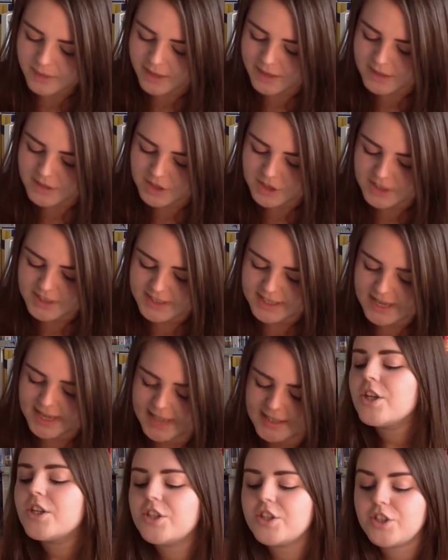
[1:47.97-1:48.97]
she
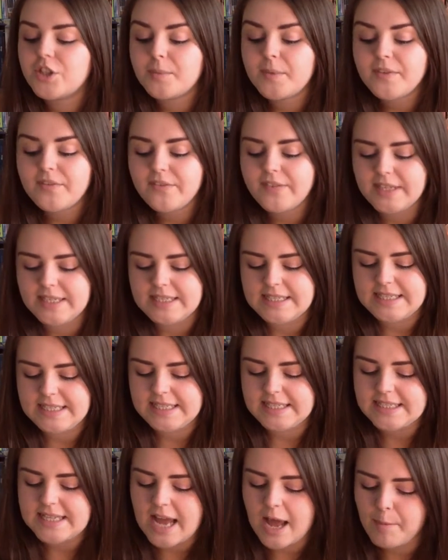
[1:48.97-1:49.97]
says, "Some
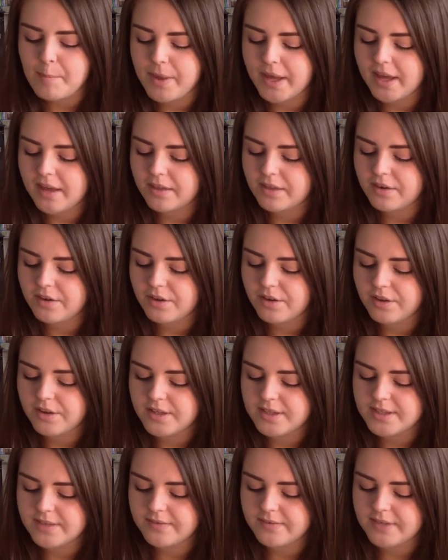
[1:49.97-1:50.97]
infinities are bigger than
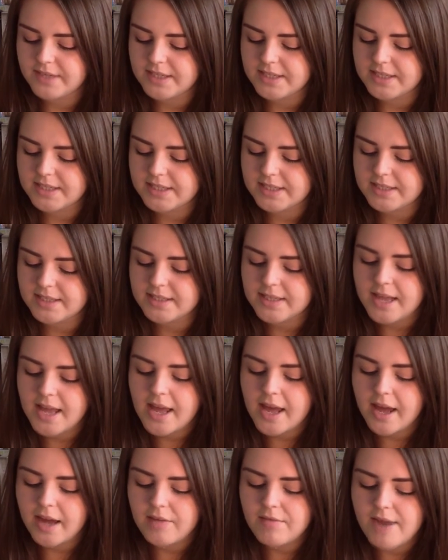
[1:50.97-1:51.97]
others' infinities.
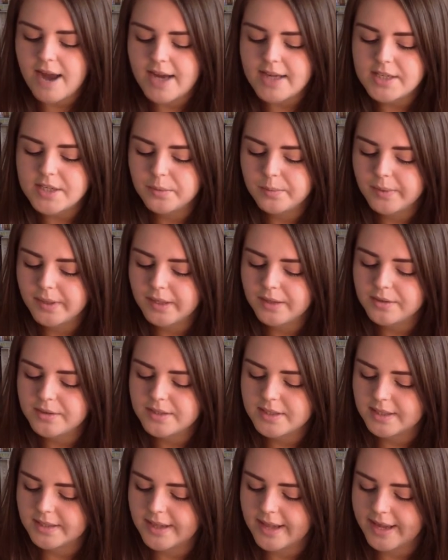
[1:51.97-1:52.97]
A writer we used
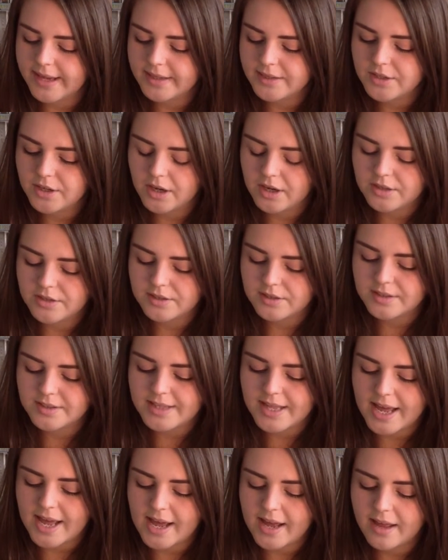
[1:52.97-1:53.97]
to like taught us
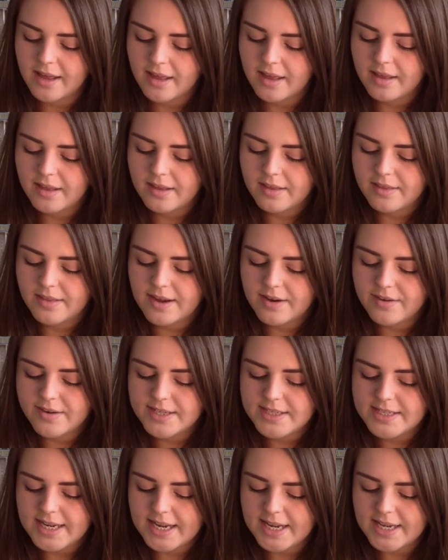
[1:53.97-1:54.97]
that. There
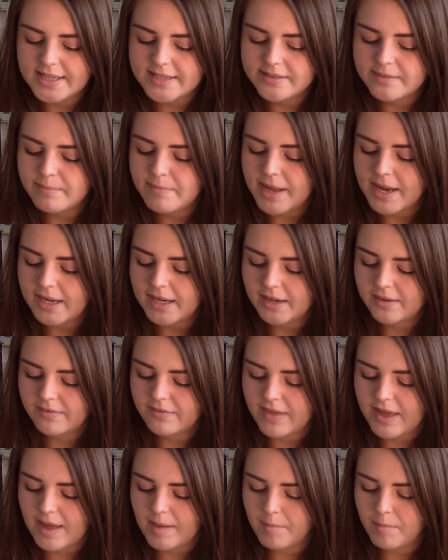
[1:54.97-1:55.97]
are days, many of
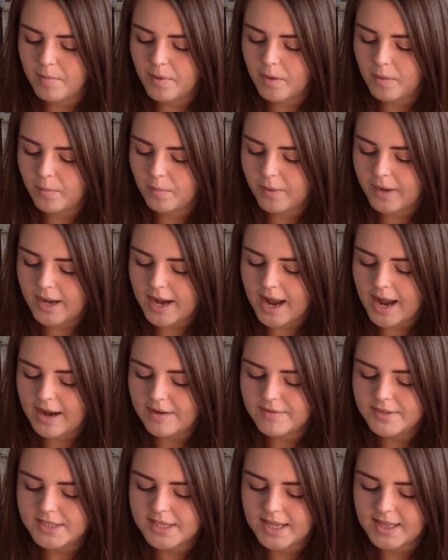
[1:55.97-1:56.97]
them, when I
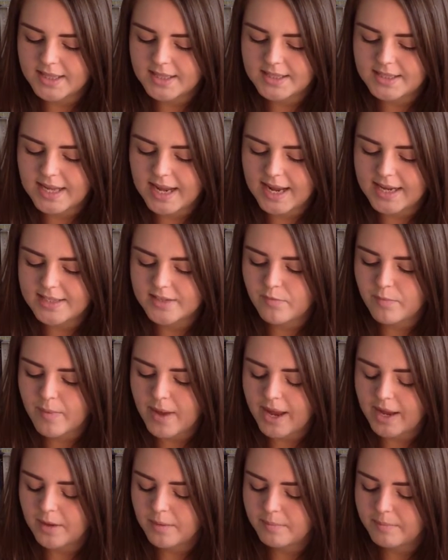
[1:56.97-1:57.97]
resent the size of
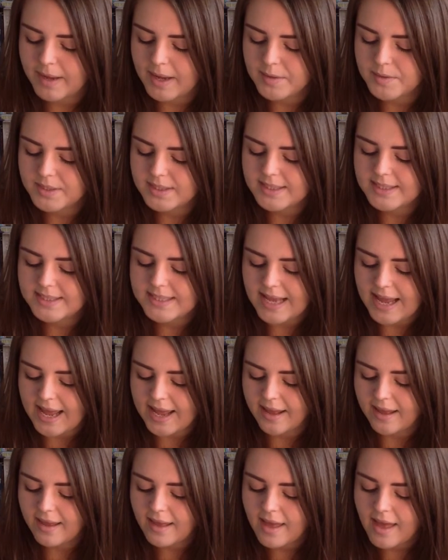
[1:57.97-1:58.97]
my unbounded
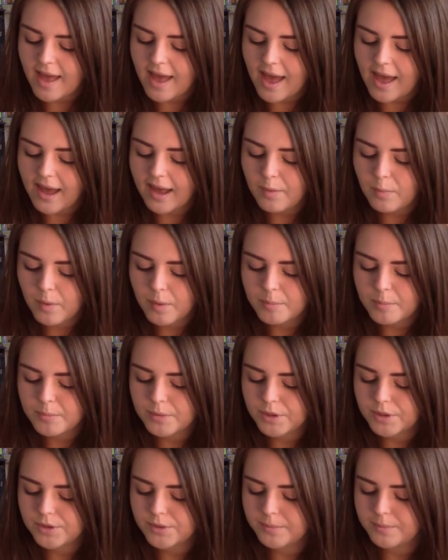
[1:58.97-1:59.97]
set. I want
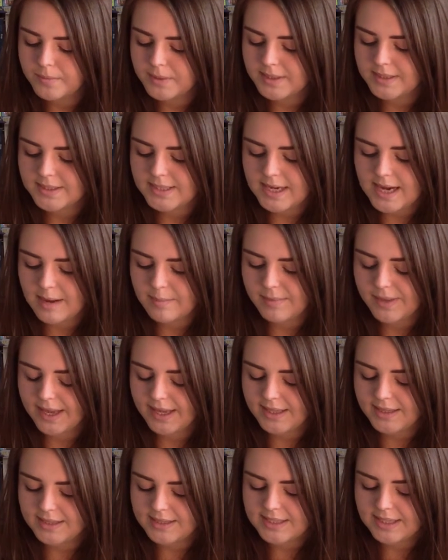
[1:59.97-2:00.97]
more numbers than I'm
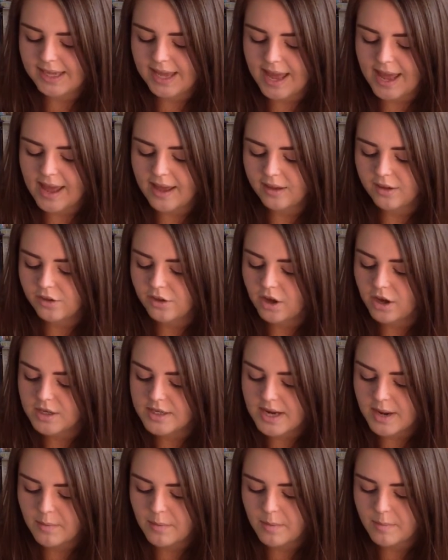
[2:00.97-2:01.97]
likely to get, and God,
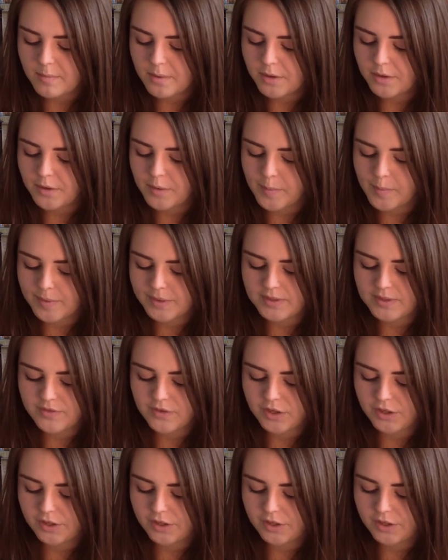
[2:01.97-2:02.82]
I want more numbers for